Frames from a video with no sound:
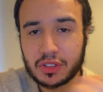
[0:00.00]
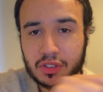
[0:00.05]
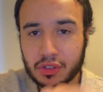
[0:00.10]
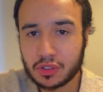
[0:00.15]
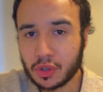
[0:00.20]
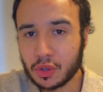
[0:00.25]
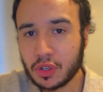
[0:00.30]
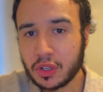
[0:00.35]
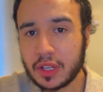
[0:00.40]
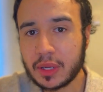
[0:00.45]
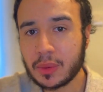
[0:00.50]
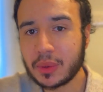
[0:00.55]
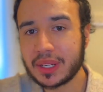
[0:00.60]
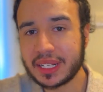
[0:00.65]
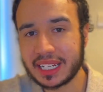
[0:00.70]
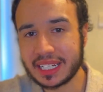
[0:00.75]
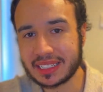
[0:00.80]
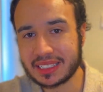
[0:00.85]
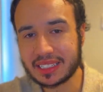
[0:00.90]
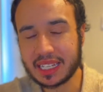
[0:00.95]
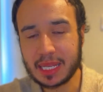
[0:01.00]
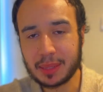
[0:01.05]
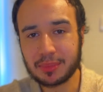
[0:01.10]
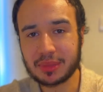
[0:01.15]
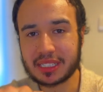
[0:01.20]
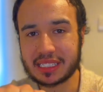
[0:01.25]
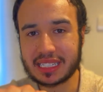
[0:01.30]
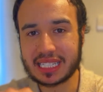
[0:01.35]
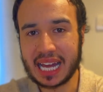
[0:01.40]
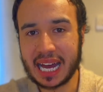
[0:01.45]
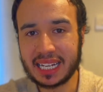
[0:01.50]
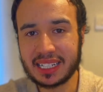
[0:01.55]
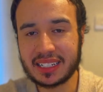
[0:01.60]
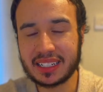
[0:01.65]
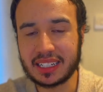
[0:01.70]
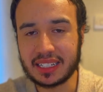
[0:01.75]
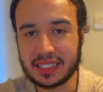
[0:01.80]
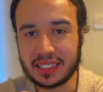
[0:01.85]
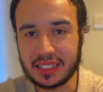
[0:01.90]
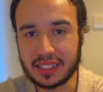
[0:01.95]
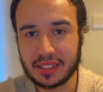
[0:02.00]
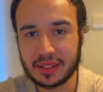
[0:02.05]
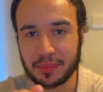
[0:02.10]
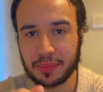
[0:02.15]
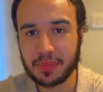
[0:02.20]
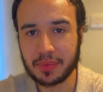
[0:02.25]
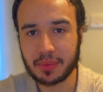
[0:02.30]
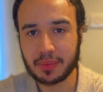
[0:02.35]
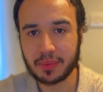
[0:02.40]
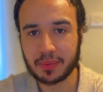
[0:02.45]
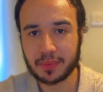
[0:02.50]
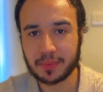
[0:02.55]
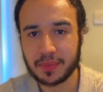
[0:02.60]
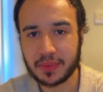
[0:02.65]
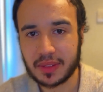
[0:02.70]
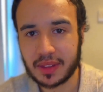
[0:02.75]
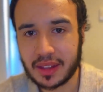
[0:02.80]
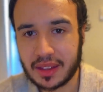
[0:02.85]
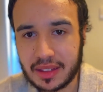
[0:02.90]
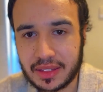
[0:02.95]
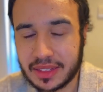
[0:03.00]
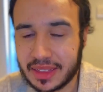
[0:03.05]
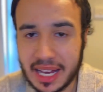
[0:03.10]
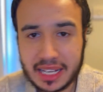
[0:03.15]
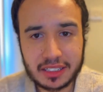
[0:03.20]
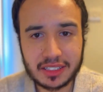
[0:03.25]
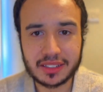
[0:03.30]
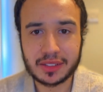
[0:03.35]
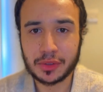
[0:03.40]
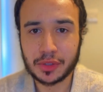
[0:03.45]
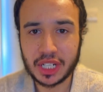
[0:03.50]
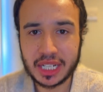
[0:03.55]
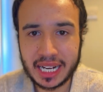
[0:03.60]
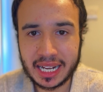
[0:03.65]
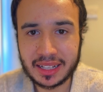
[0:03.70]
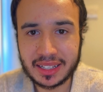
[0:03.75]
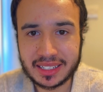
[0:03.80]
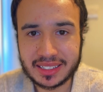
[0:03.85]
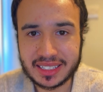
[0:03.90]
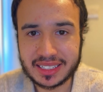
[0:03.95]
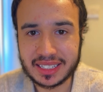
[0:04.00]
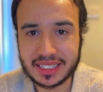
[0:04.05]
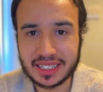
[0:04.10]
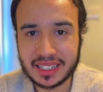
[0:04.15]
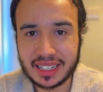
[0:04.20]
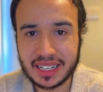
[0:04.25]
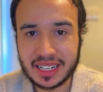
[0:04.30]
saw you in the same standing. That's the reality.